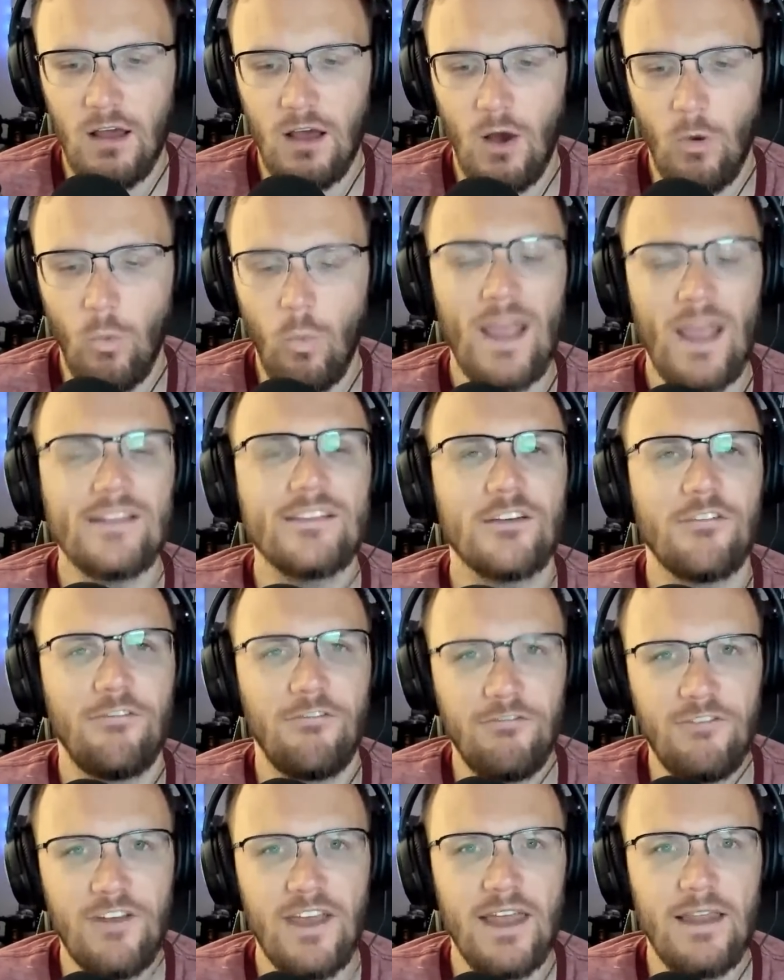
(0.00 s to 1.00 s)
a way to
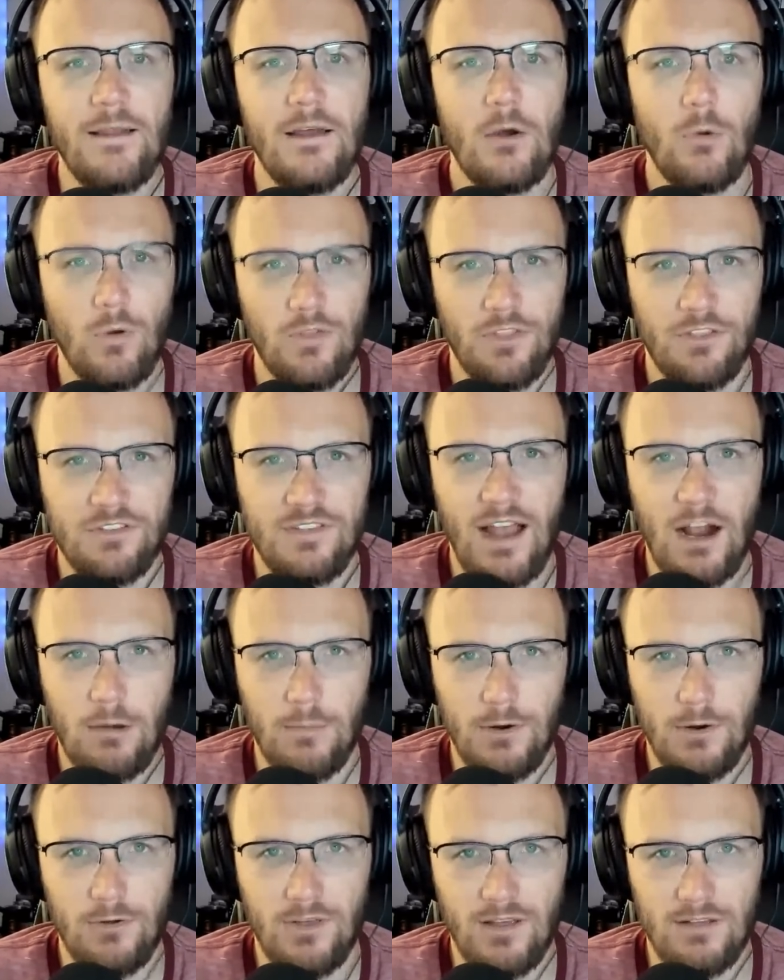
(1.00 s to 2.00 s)
fit with the
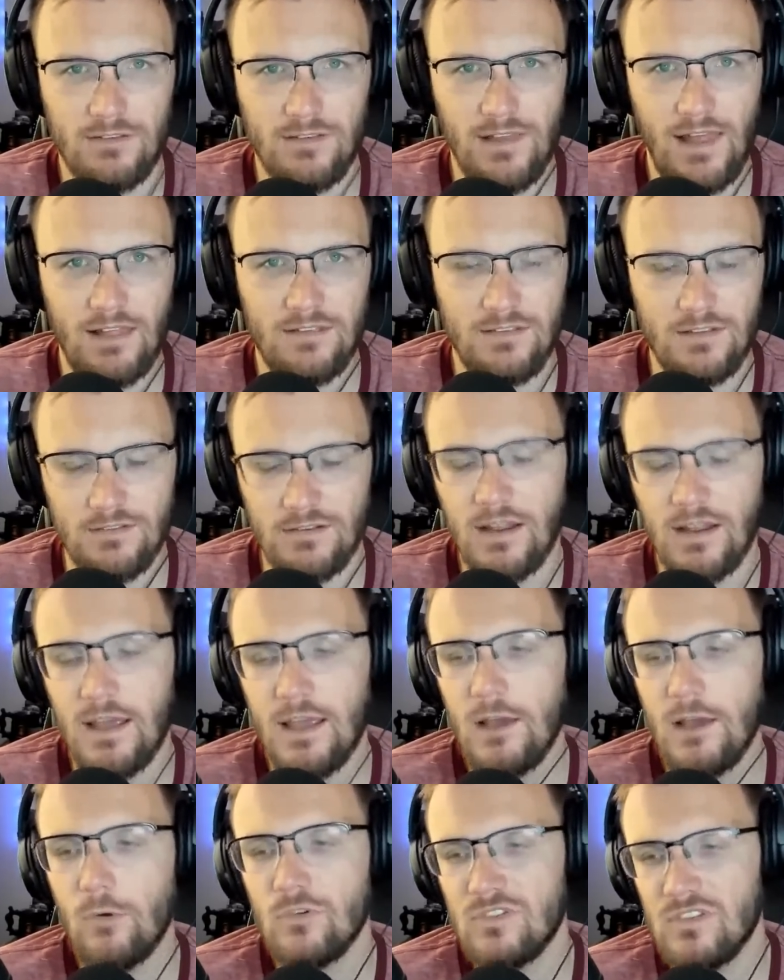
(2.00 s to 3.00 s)
Sacramento Kings last season.
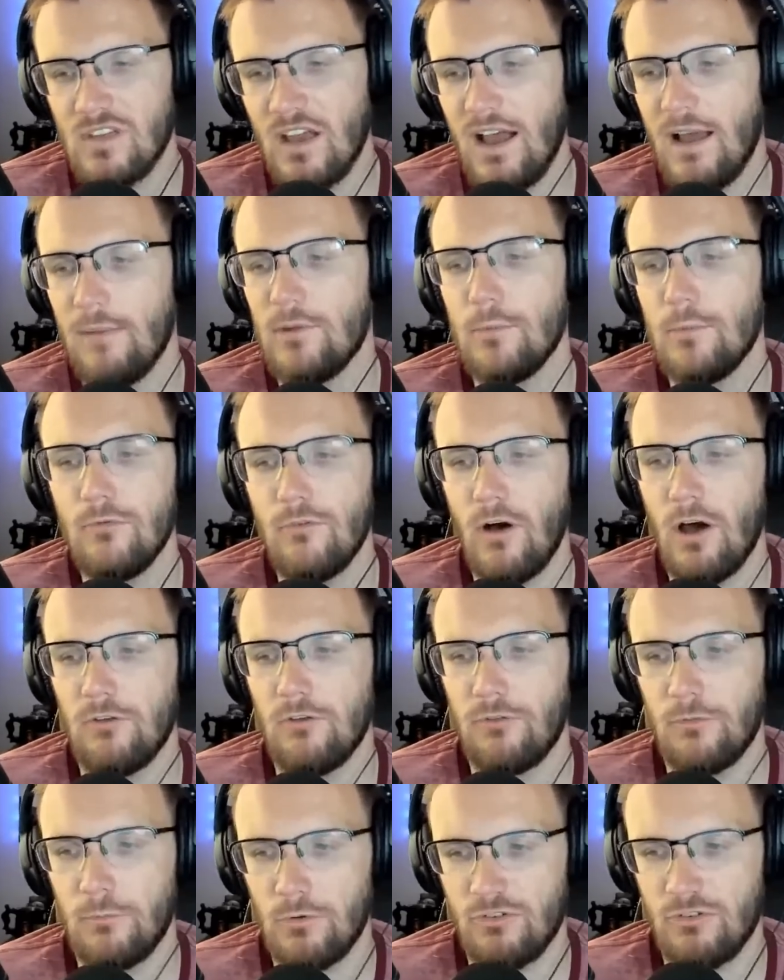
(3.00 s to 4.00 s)
It was time to move on
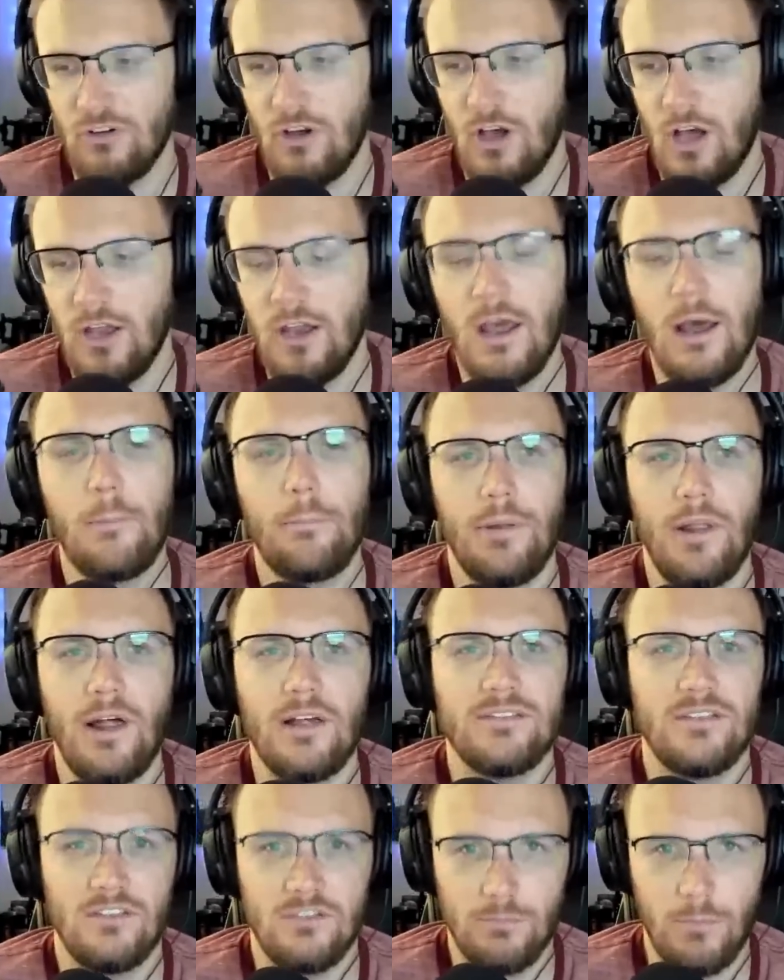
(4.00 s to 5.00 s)
from Richaun,
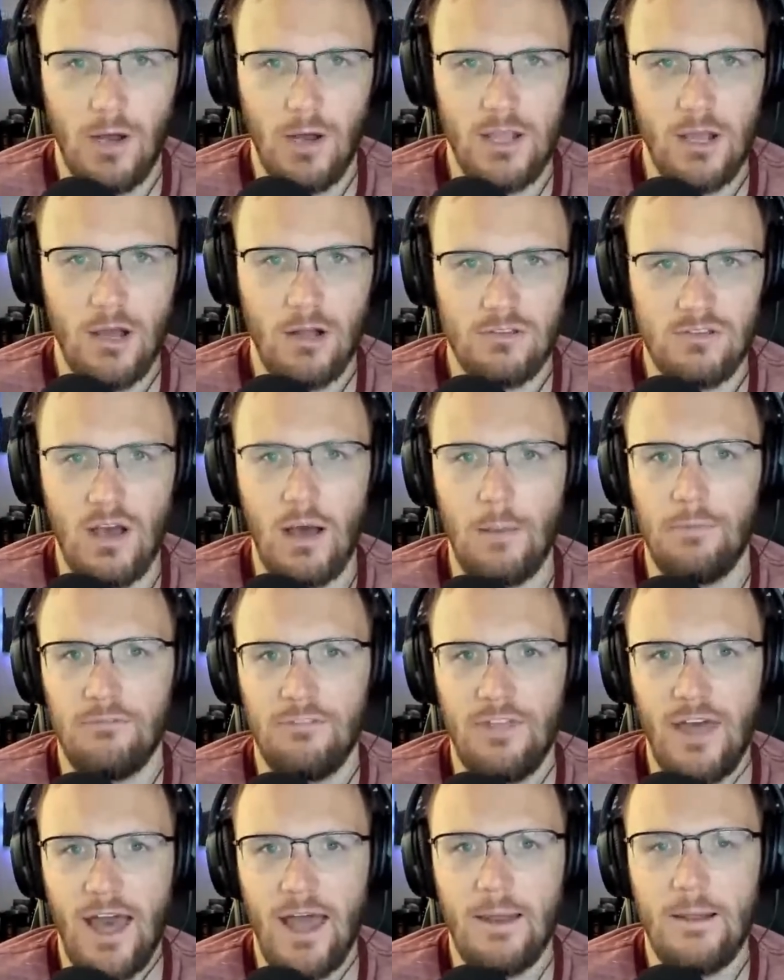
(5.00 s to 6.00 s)
plus his money on top of
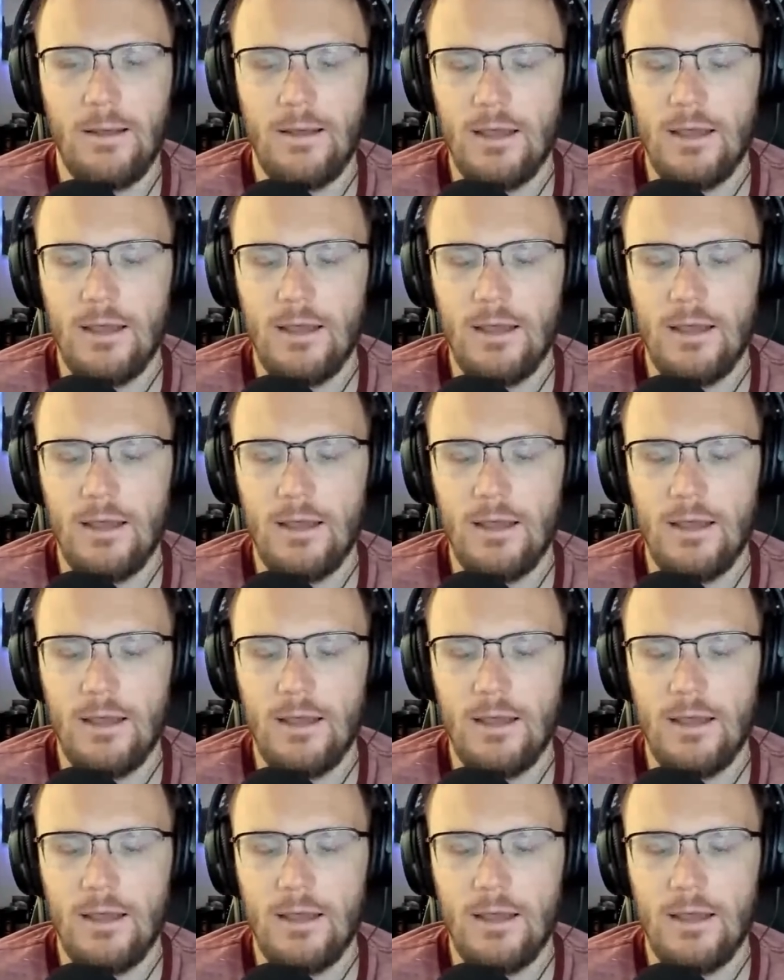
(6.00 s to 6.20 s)
that.